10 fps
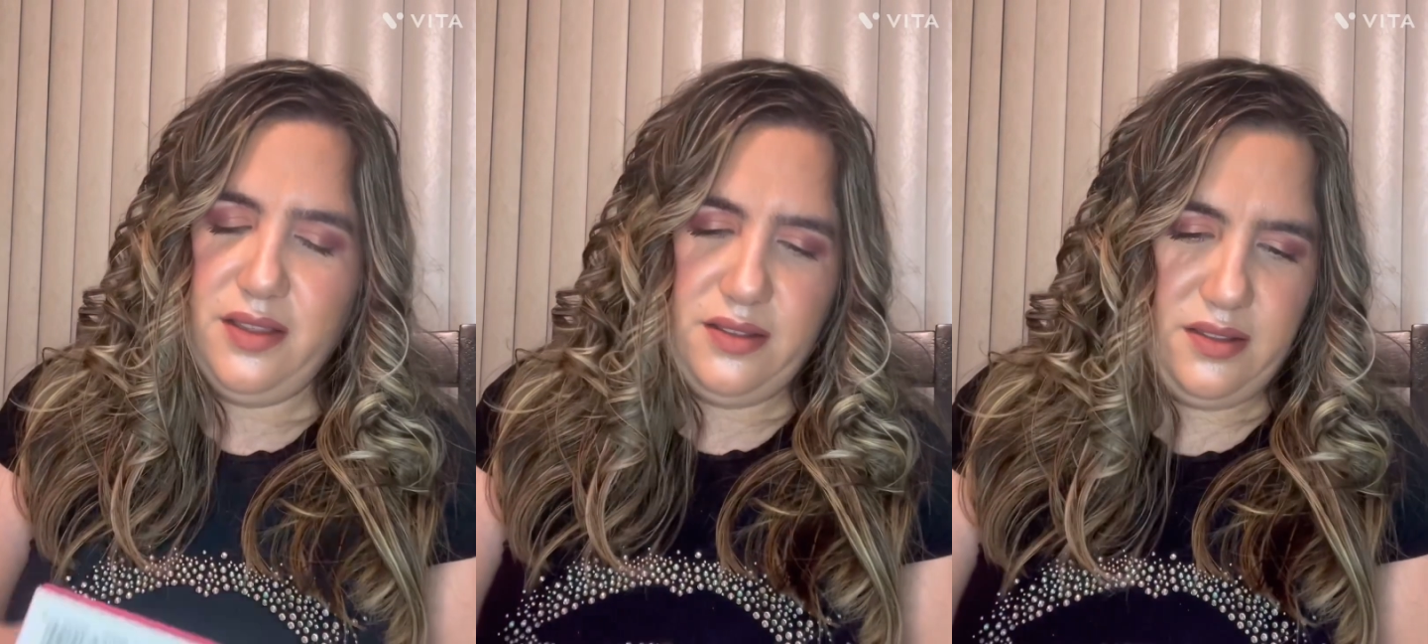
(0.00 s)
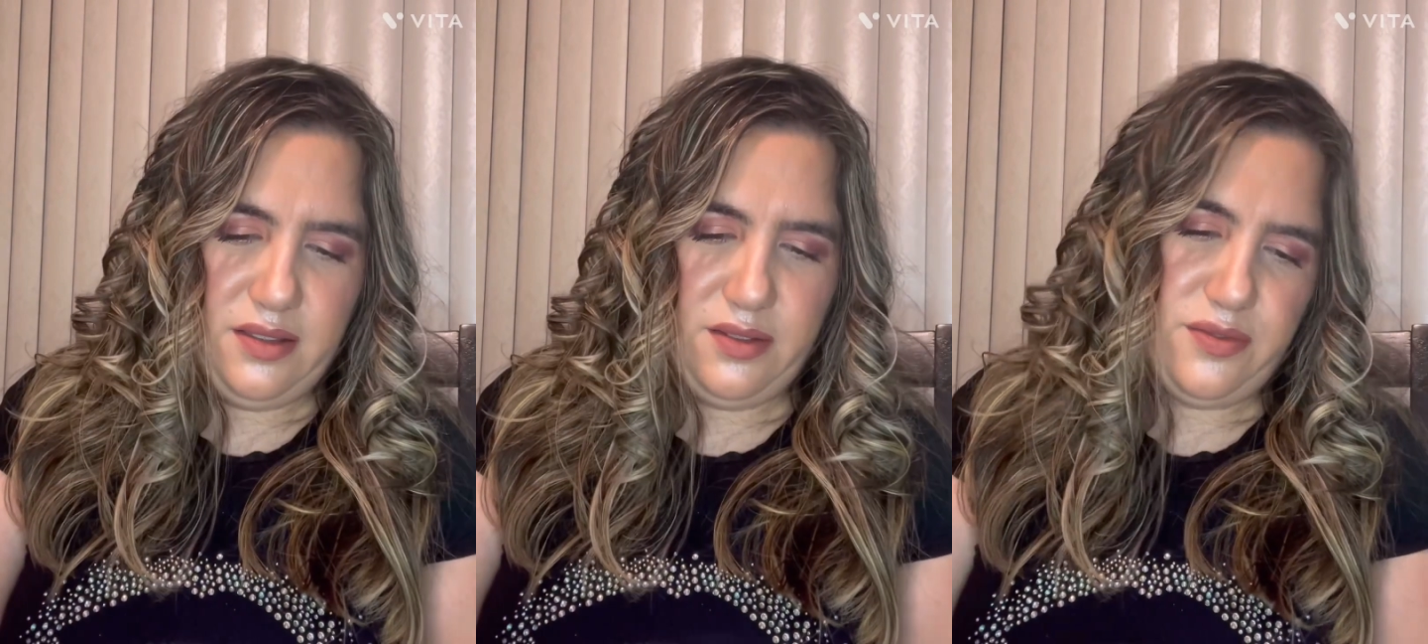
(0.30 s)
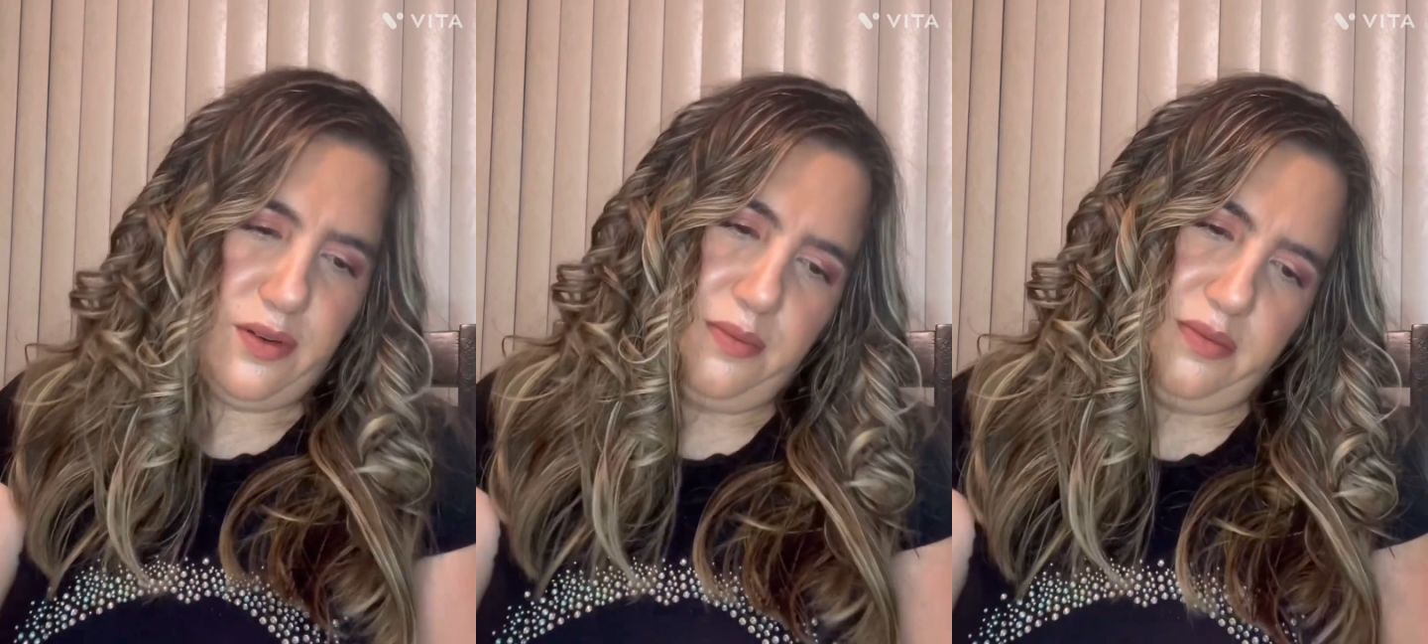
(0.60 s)
This is
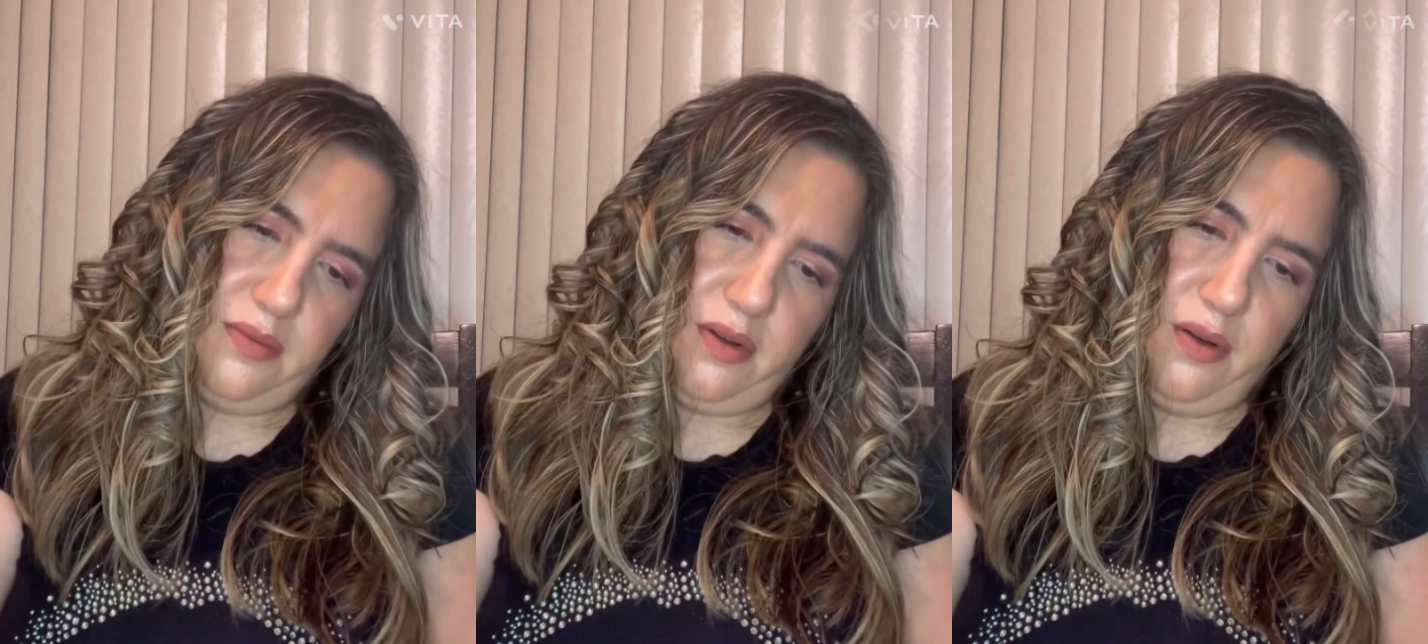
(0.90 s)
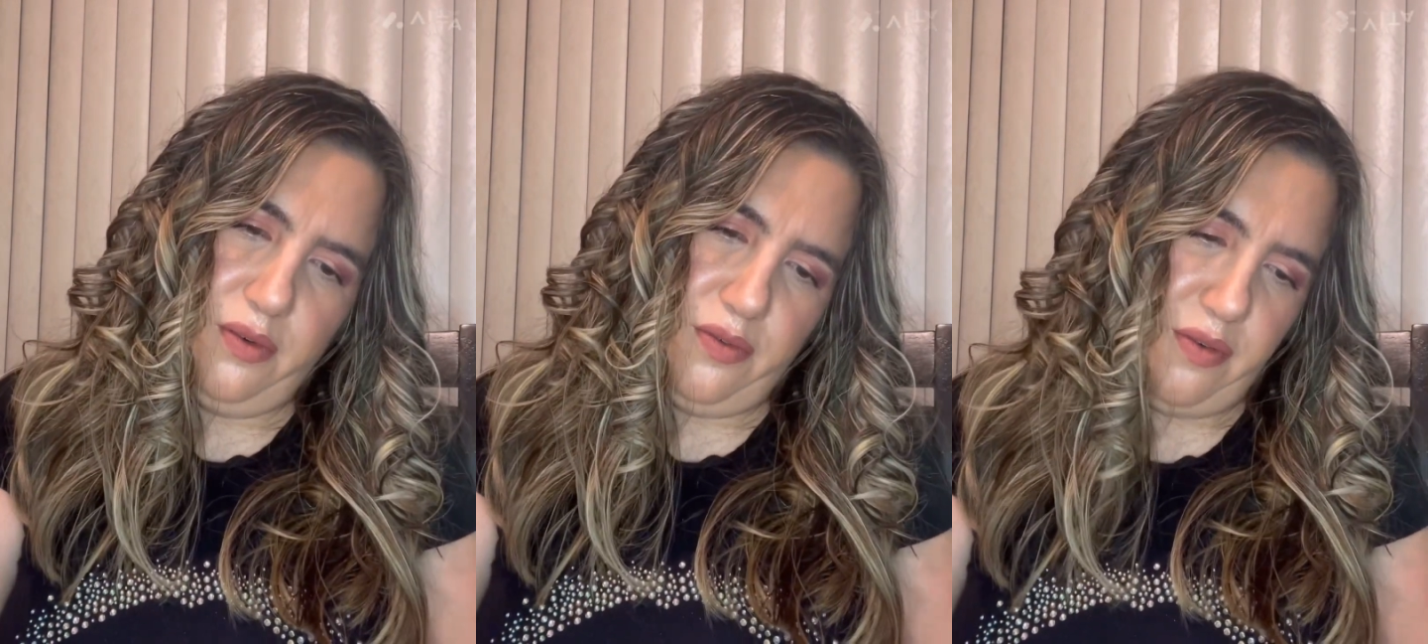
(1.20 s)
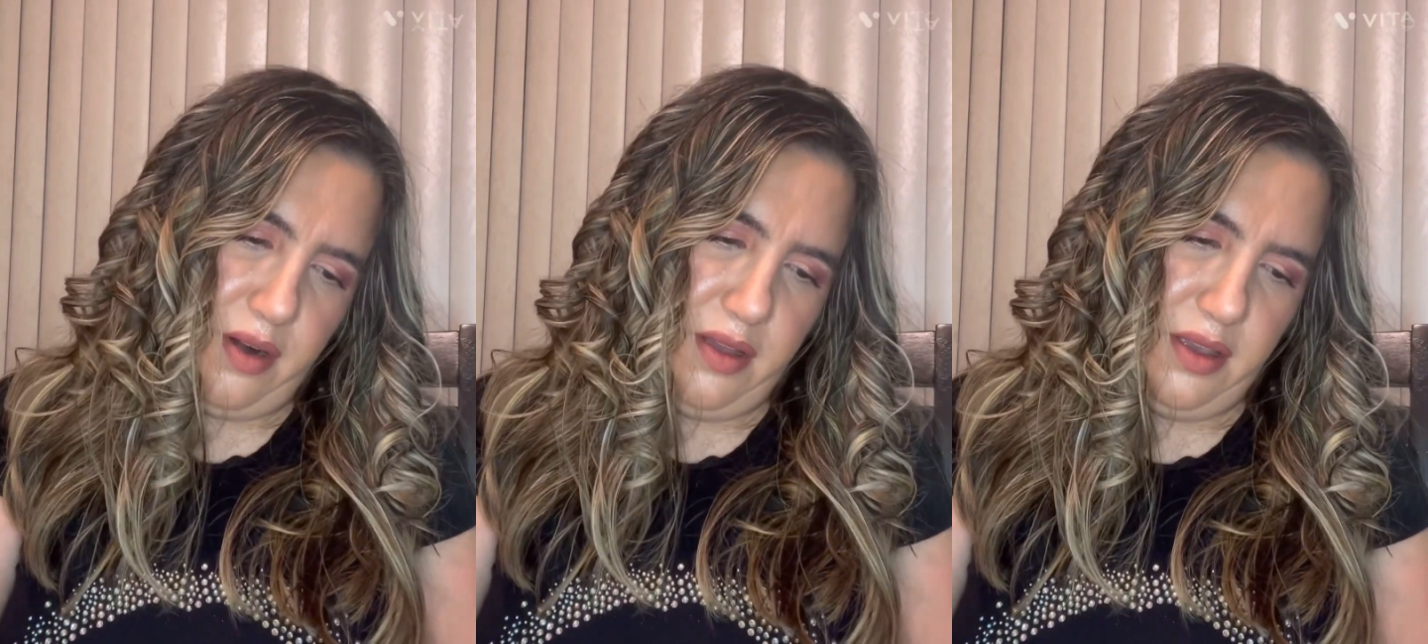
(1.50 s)
from
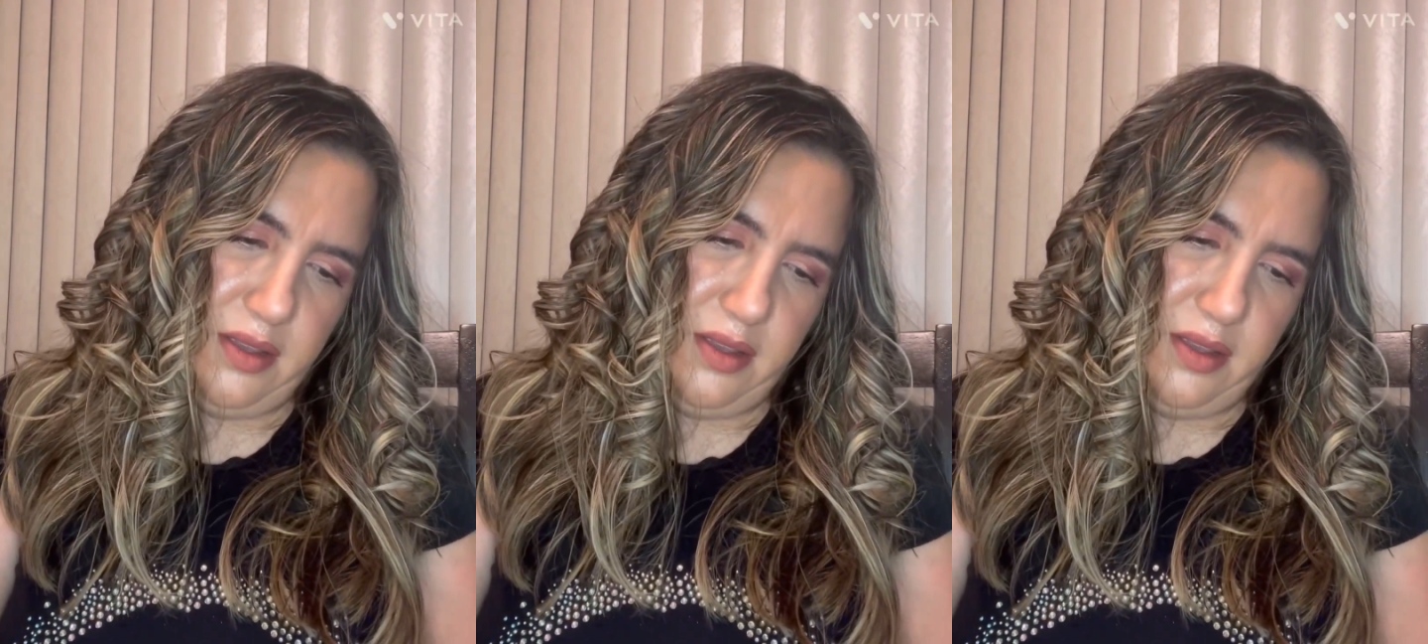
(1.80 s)
Ofra,